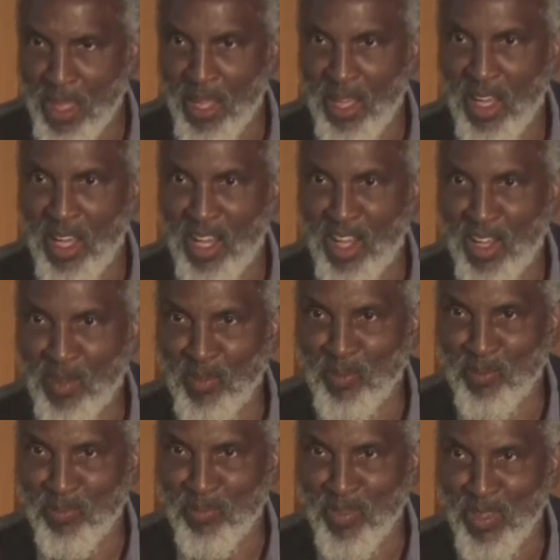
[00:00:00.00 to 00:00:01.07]

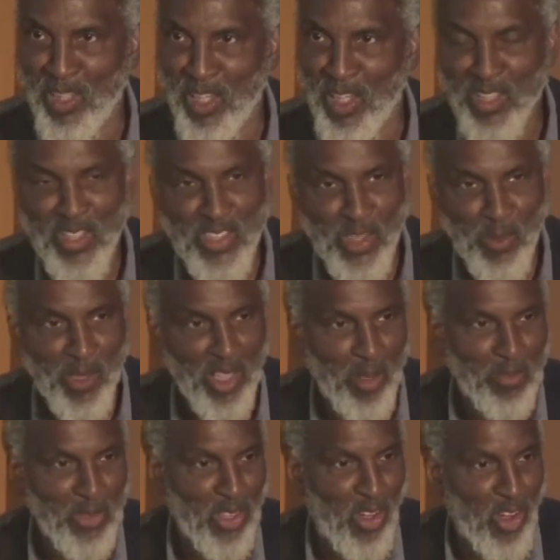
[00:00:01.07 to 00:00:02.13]
And then someone comes
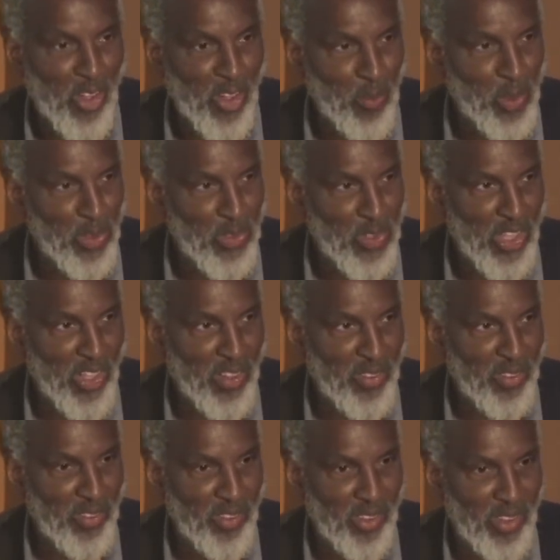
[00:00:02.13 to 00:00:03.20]
along in a wheelchair.
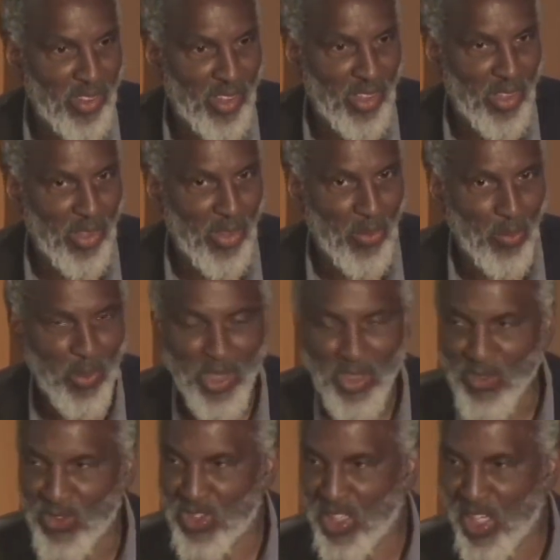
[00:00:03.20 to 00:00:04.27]
We don't
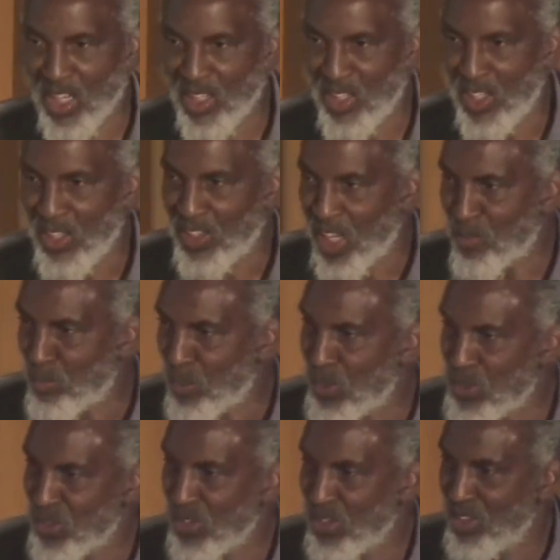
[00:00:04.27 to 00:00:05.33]
say that
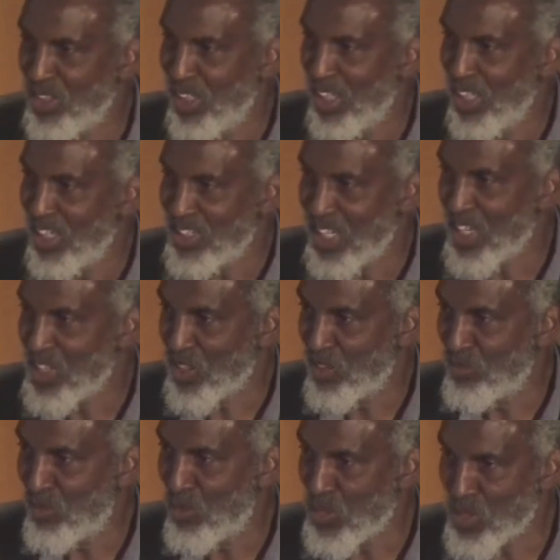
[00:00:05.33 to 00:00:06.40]
person is asking
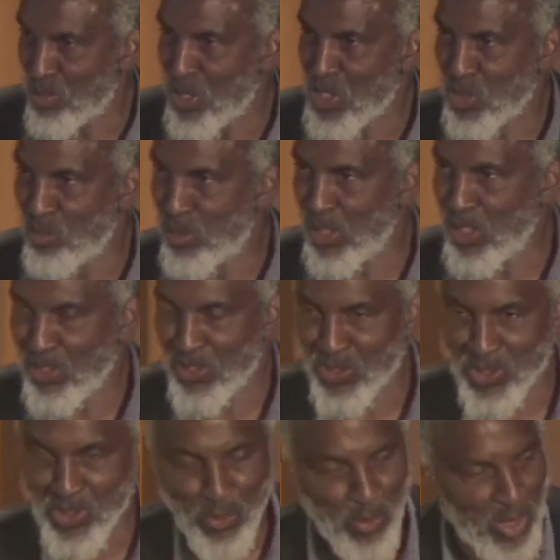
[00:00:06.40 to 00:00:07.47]
for special pleaders
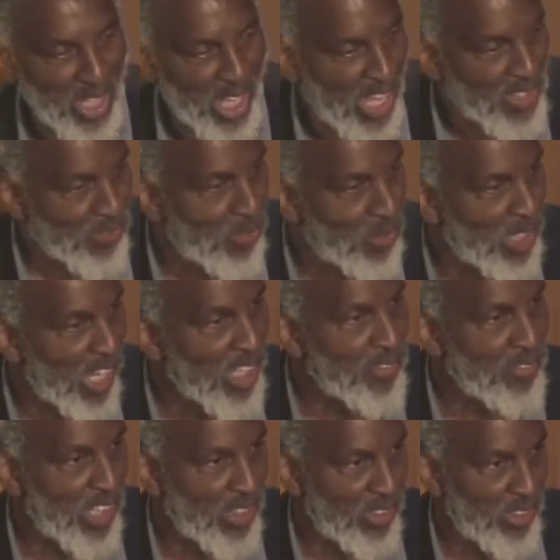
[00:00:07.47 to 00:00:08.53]
when they ask for an
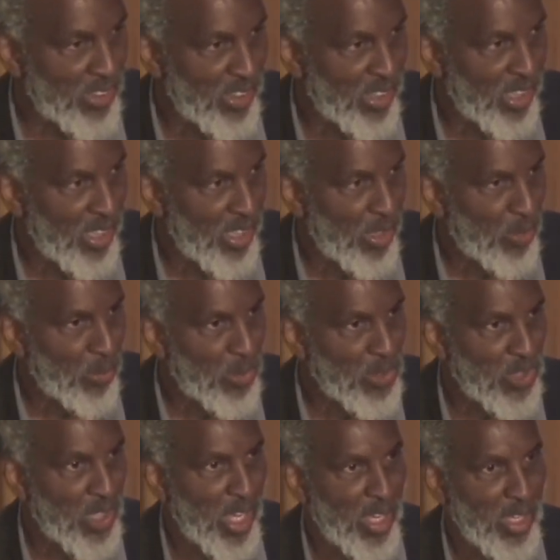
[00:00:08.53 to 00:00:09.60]
elevator. We're
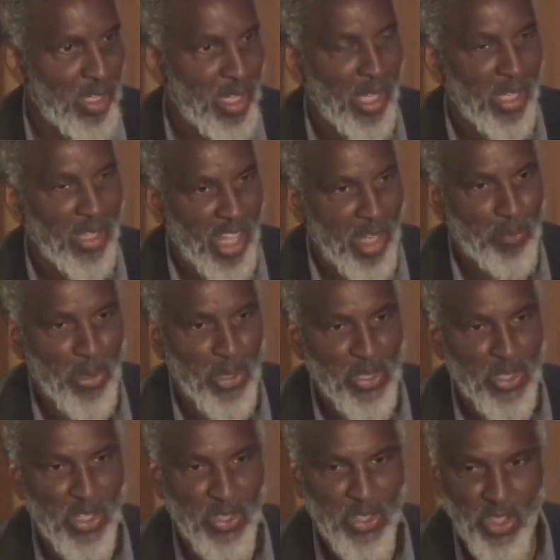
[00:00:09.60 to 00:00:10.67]
saying that person
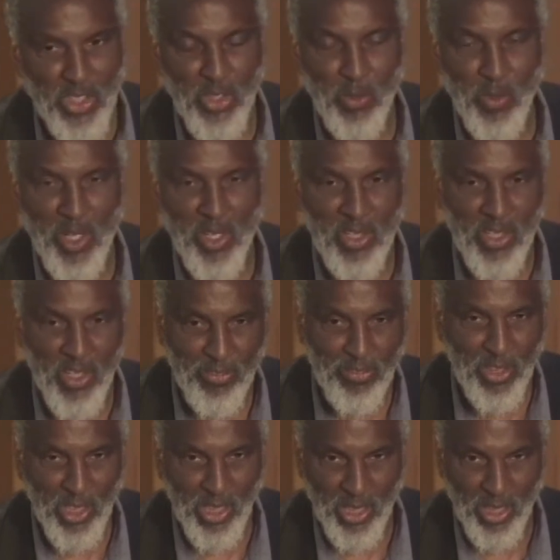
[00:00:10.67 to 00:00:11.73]
is situated
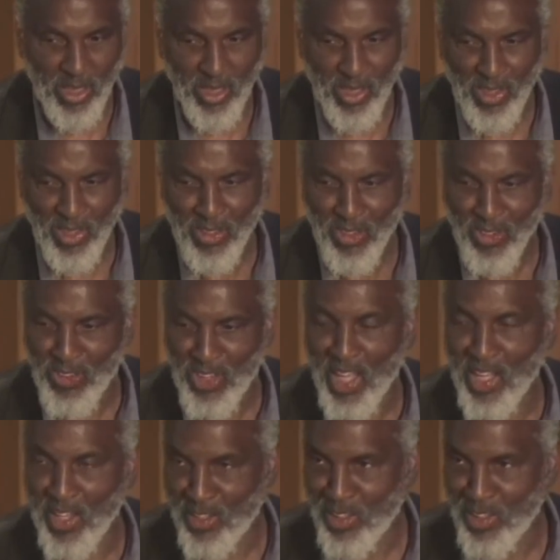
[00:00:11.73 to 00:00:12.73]
differently than